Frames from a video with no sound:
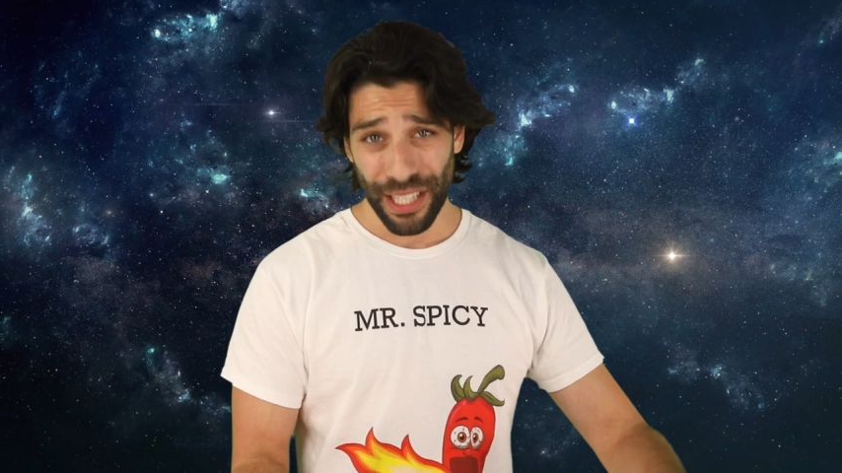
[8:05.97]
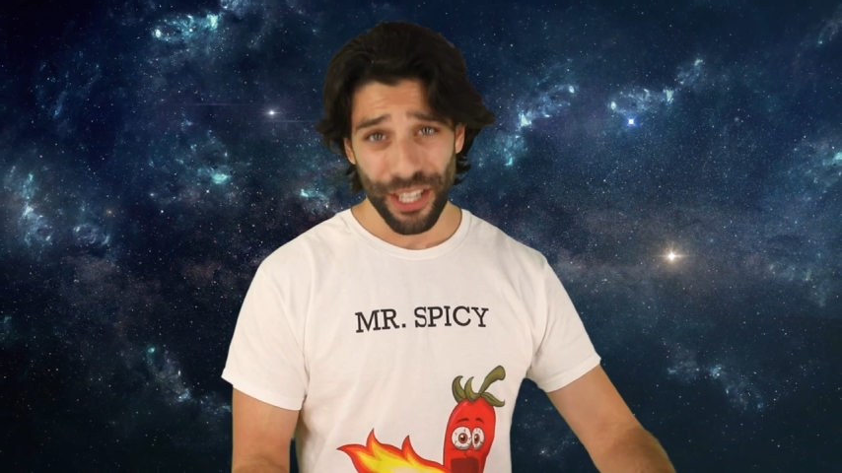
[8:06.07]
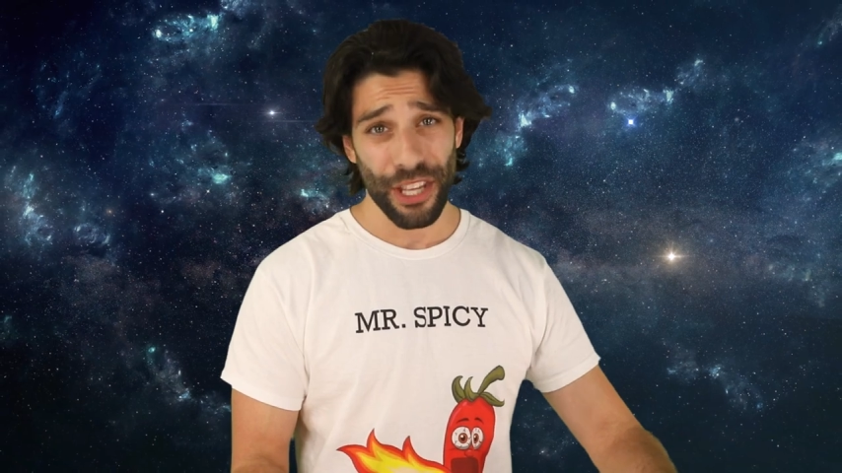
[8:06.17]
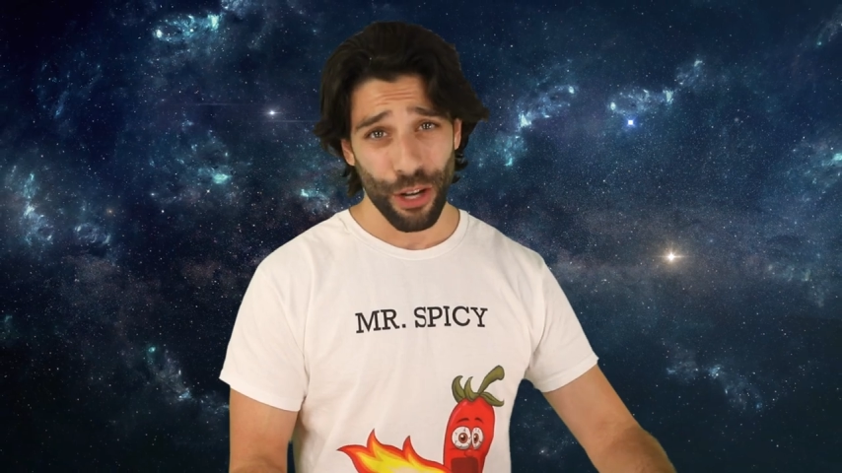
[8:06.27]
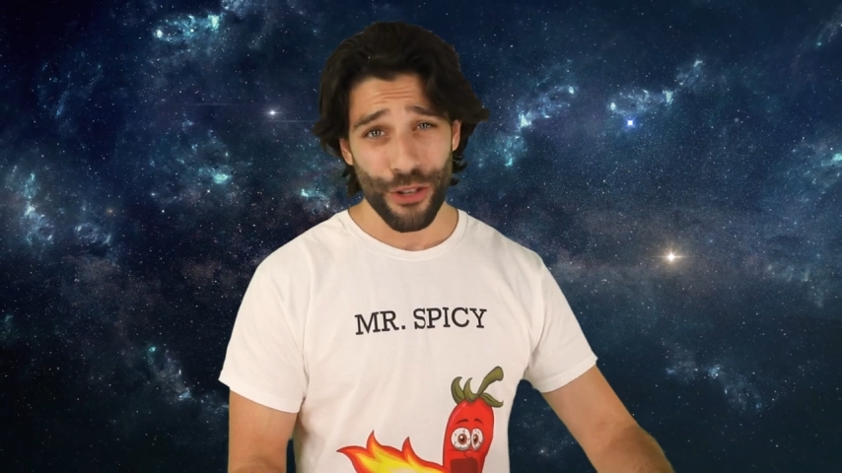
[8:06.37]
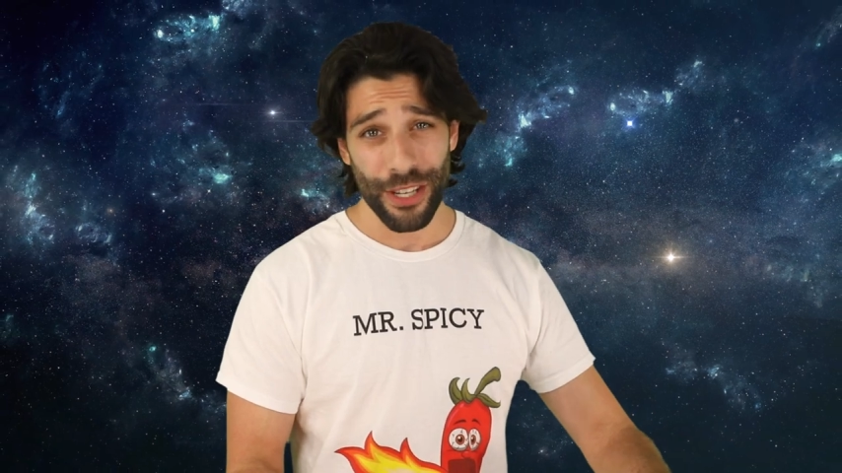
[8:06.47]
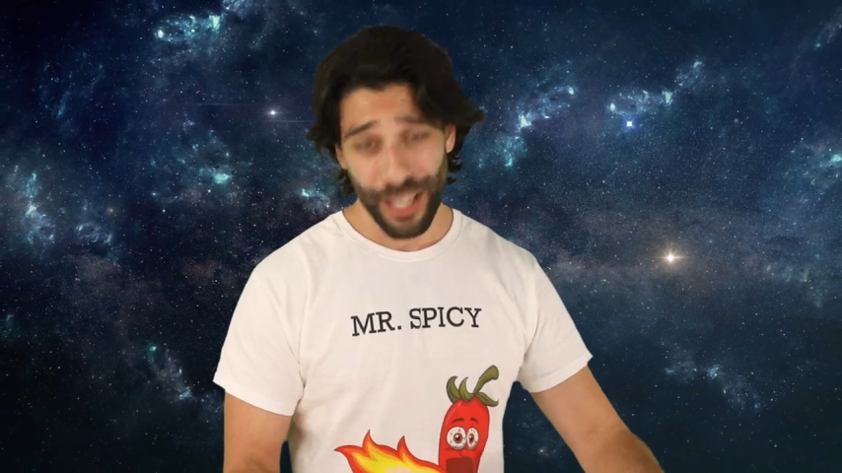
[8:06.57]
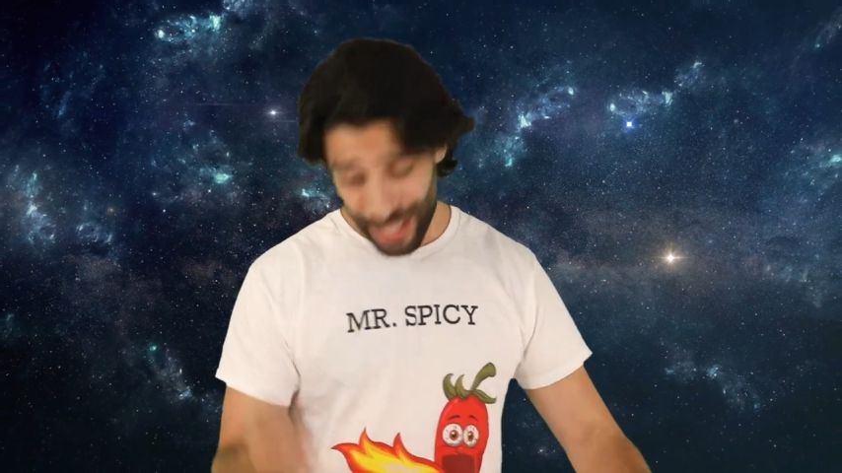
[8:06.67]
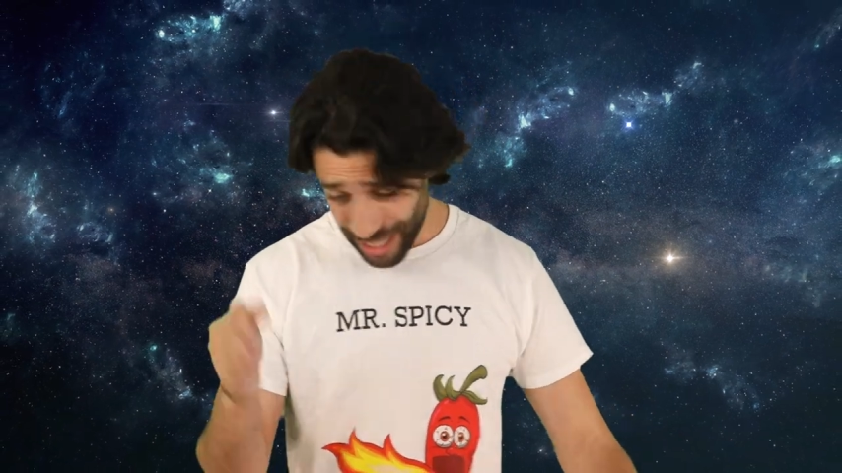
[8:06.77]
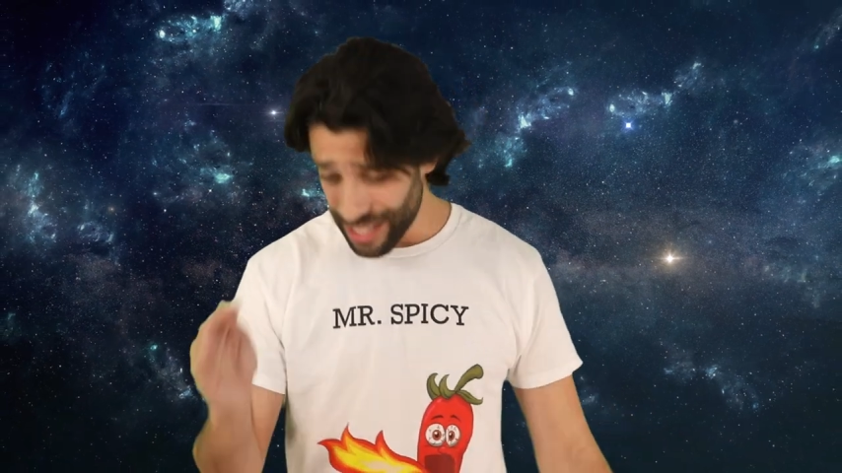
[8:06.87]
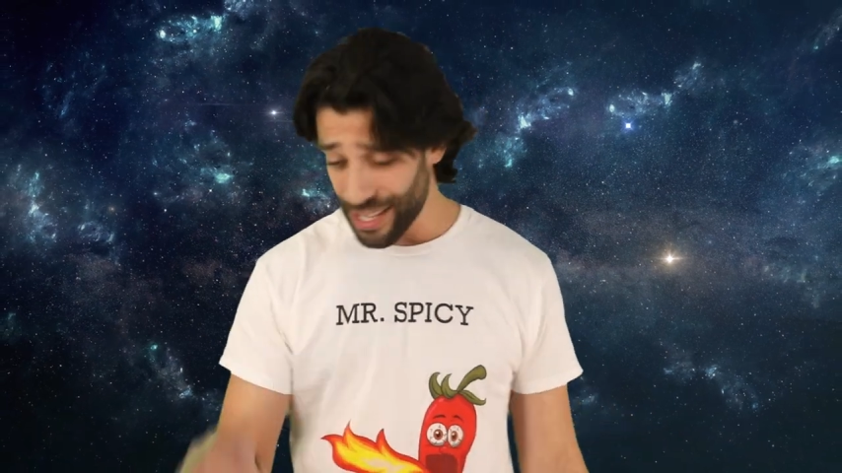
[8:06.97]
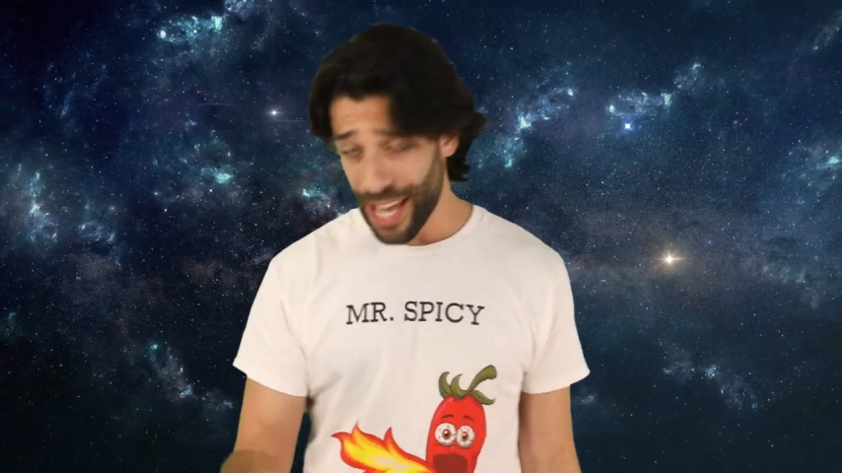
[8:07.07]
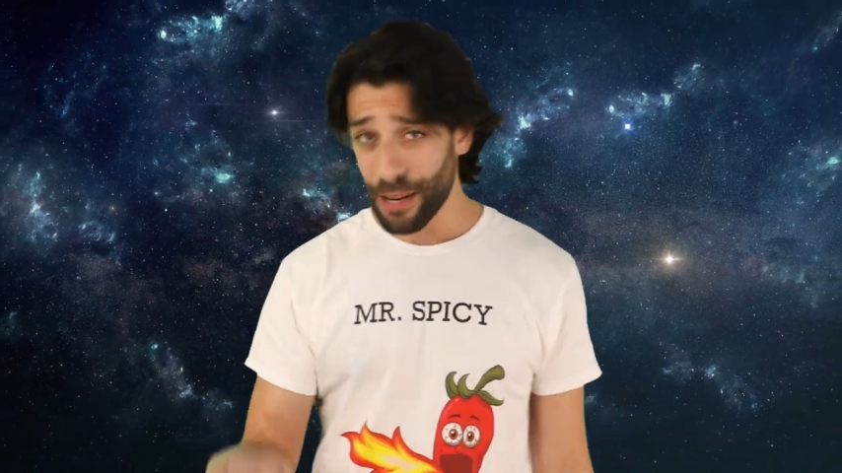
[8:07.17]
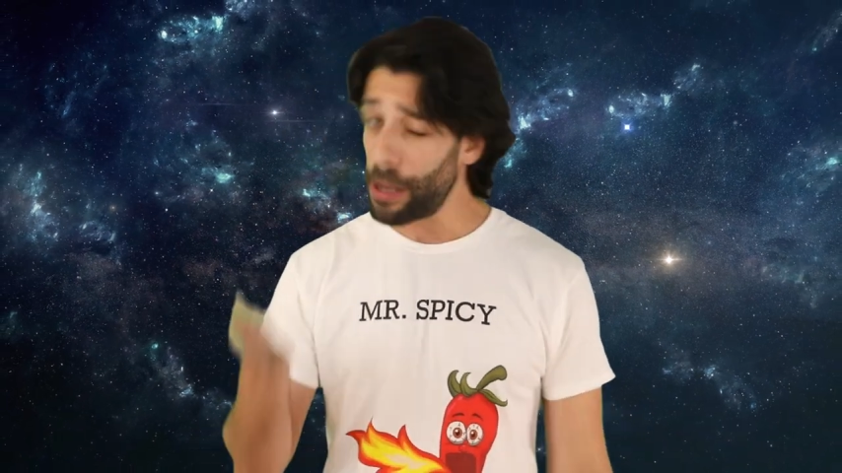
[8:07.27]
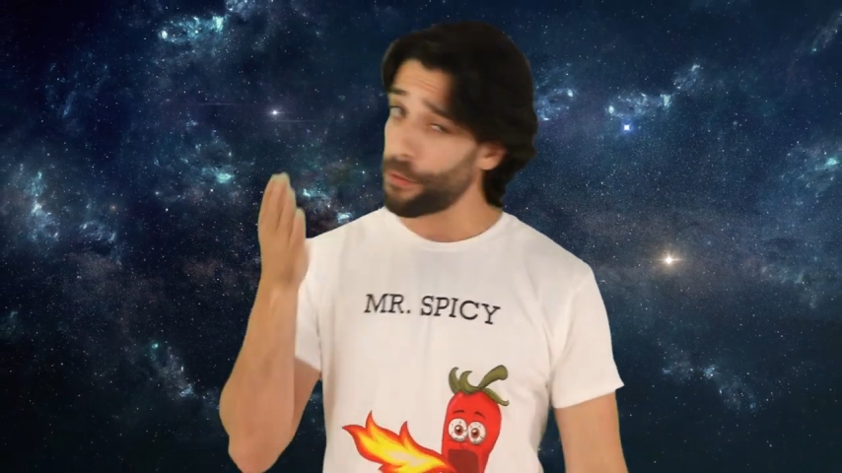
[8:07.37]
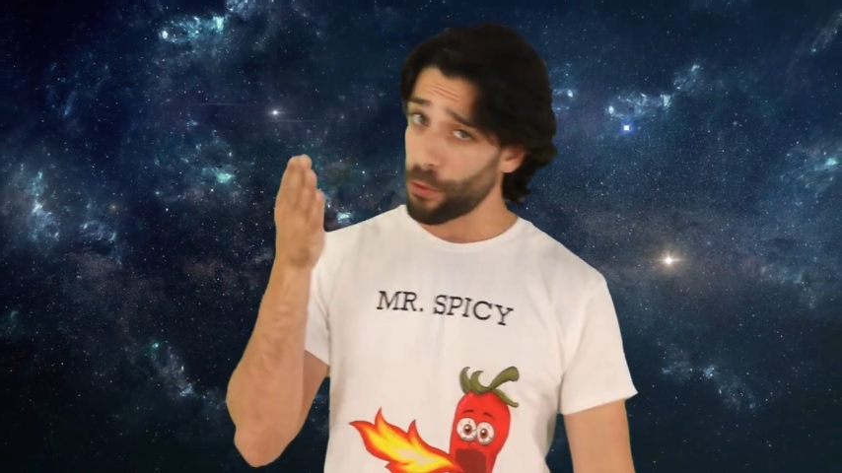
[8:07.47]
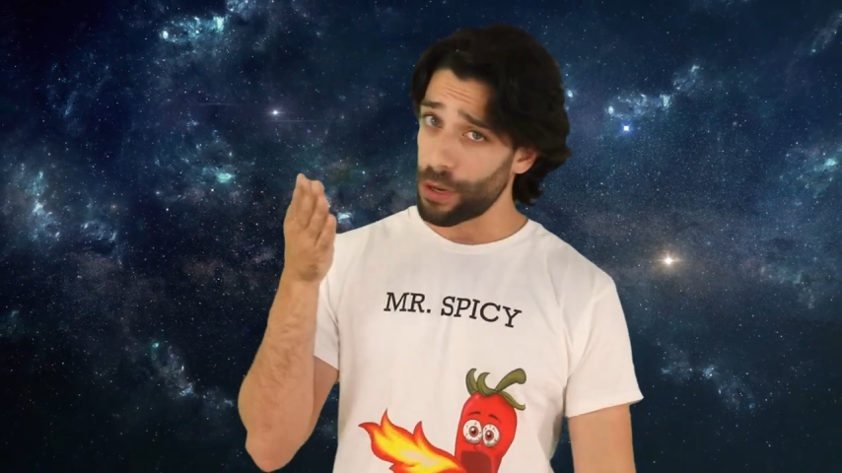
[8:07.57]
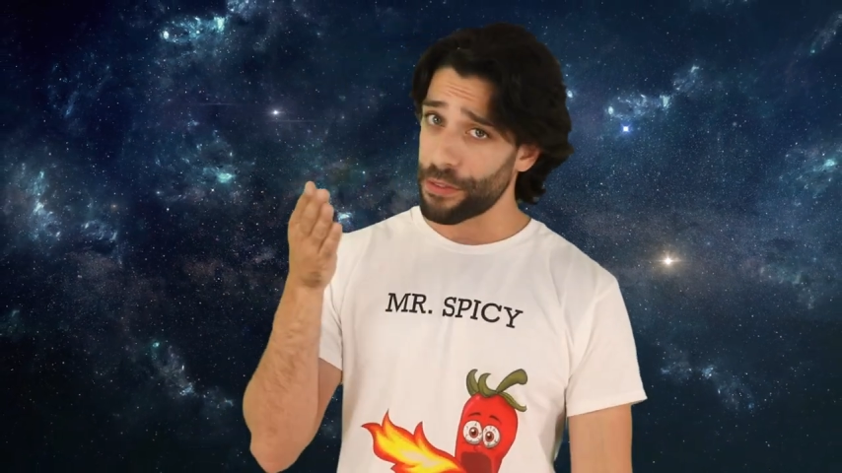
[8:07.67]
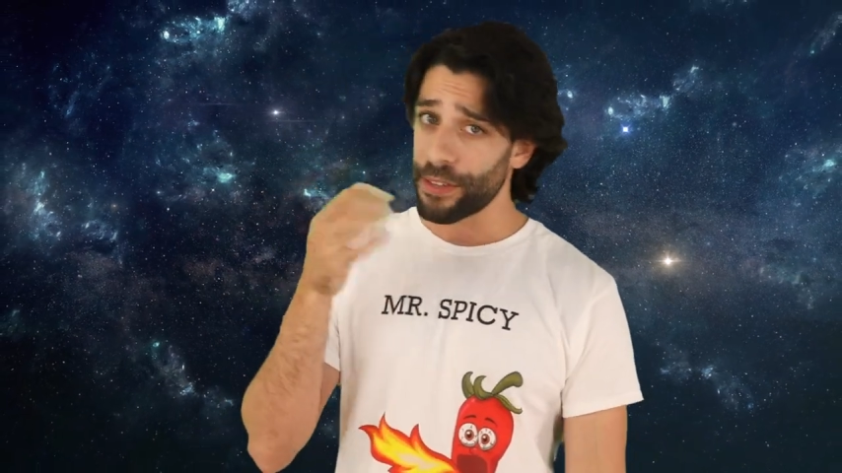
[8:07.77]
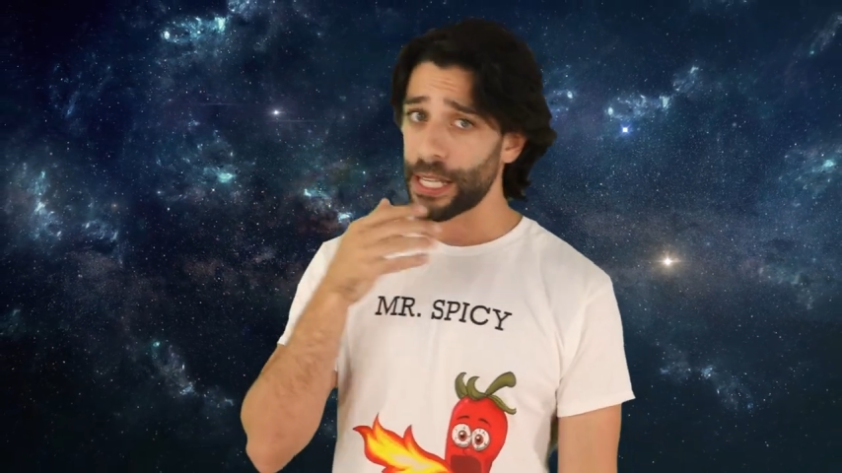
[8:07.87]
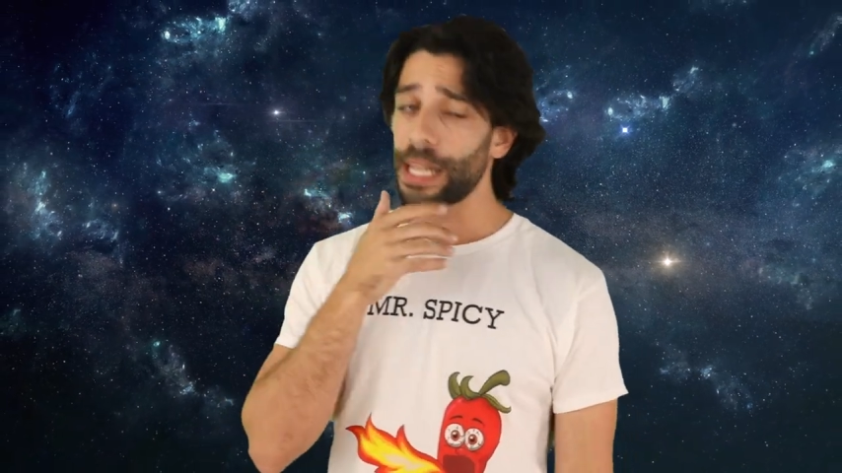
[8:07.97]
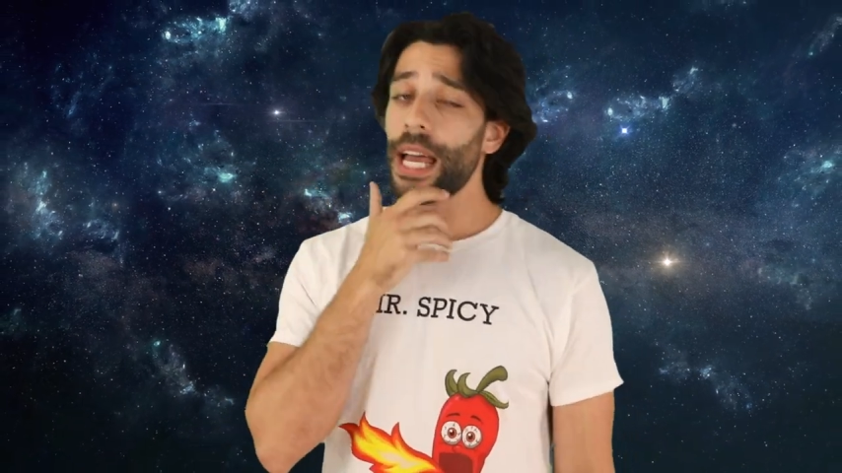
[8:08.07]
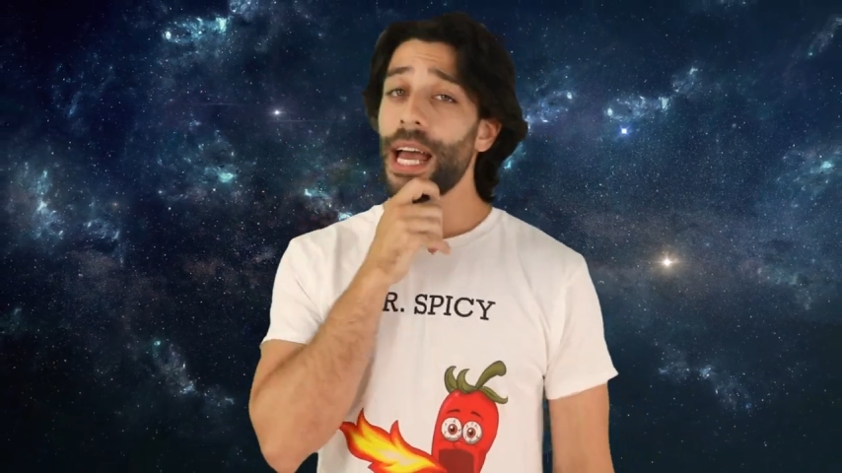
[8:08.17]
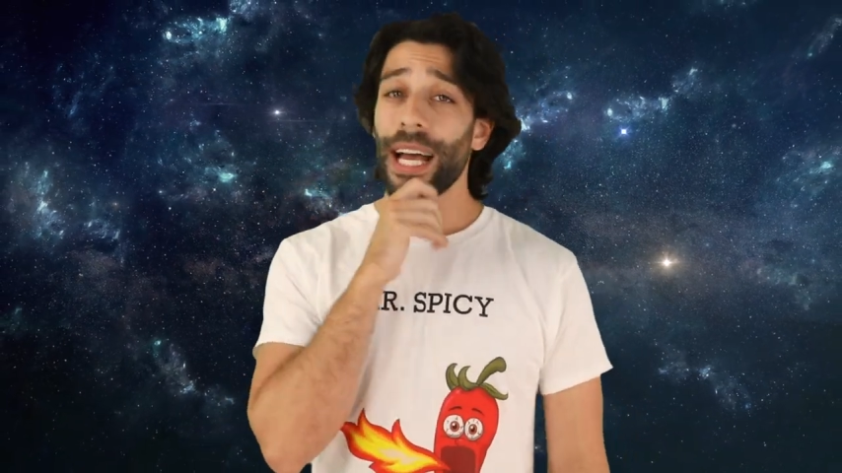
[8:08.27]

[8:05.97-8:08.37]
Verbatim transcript: into the ocean because he could stand about forty feet.